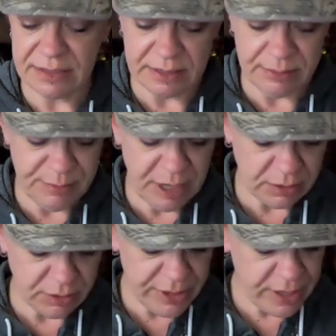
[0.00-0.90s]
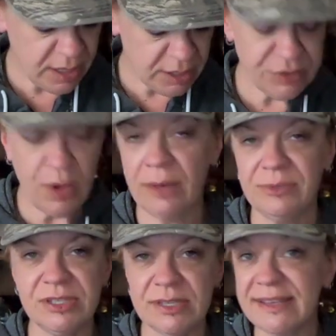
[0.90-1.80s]
type of metal. So I'm
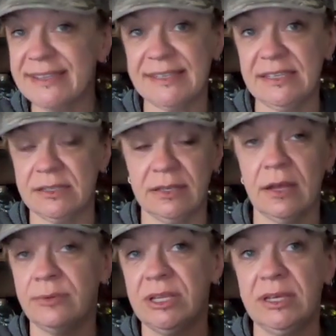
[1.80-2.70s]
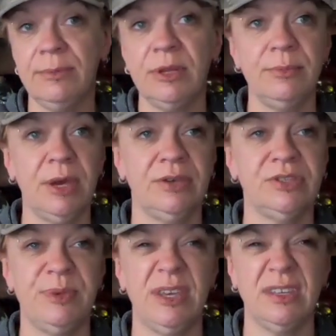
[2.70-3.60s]
just going to season it. I'm going to keep it in my
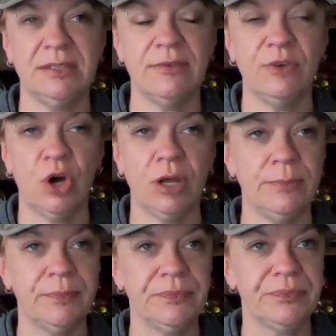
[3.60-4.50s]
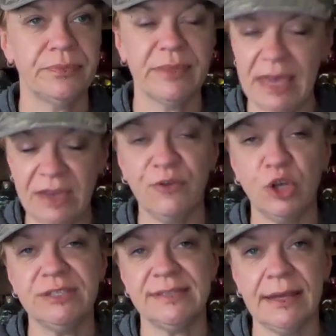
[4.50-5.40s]
house because I've got a
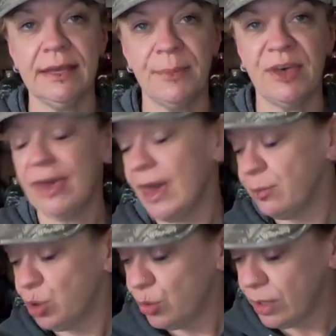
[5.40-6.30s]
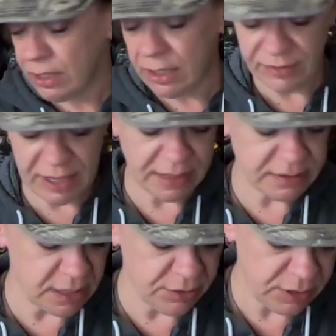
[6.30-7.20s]
full set in my camper already of
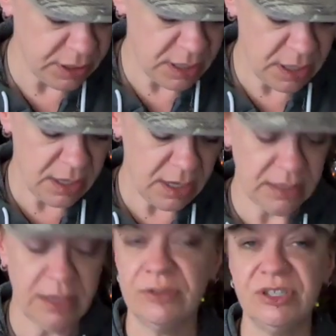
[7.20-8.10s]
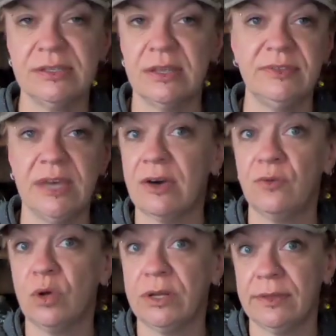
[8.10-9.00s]
cast iron, and I would just love to have
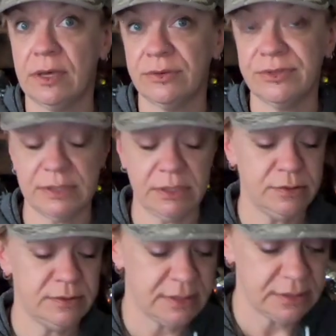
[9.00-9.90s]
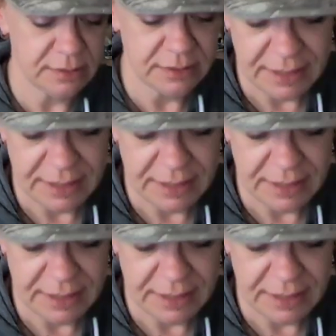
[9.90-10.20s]
one in the house to use. And